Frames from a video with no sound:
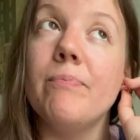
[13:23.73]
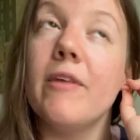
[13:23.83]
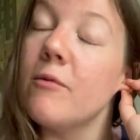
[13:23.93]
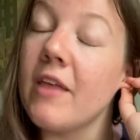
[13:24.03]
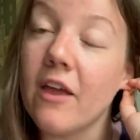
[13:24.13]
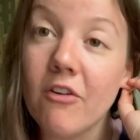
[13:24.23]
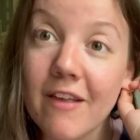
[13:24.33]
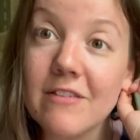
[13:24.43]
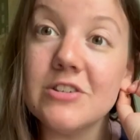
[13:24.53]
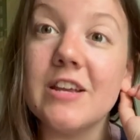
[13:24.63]
That was like a
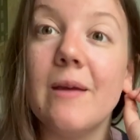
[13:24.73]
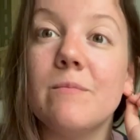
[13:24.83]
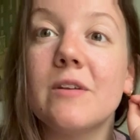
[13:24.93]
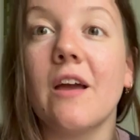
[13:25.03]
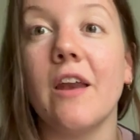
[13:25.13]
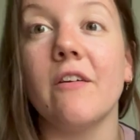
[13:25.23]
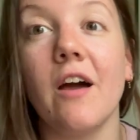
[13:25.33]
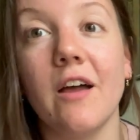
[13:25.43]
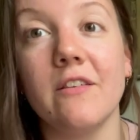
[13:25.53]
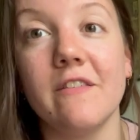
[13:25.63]
crescent shaped kind of
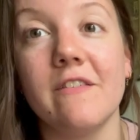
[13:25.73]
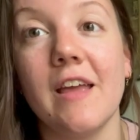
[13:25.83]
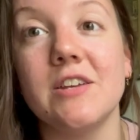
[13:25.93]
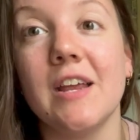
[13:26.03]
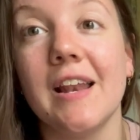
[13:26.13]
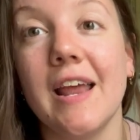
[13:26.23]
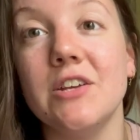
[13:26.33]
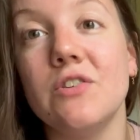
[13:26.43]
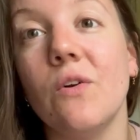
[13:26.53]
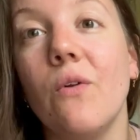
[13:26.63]
garter stitch and lace
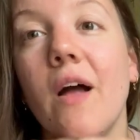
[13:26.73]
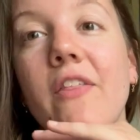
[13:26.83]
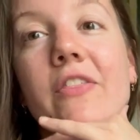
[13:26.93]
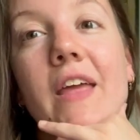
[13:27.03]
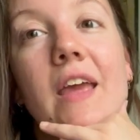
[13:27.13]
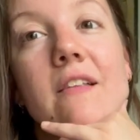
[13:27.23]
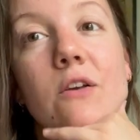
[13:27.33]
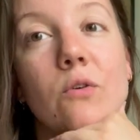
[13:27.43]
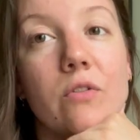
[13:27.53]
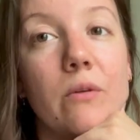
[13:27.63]
shawl. I think it's
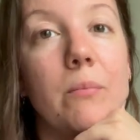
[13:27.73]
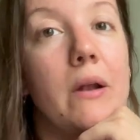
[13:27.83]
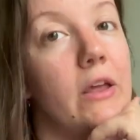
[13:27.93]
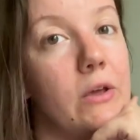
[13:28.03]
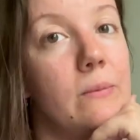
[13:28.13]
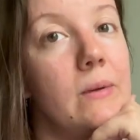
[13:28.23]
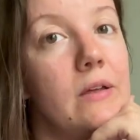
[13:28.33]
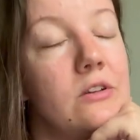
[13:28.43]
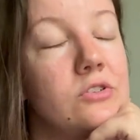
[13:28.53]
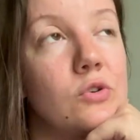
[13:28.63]
called the plume
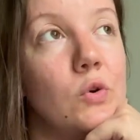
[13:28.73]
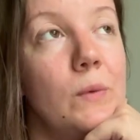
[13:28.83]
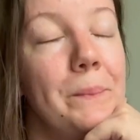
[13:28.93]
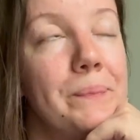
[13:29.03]
shawl.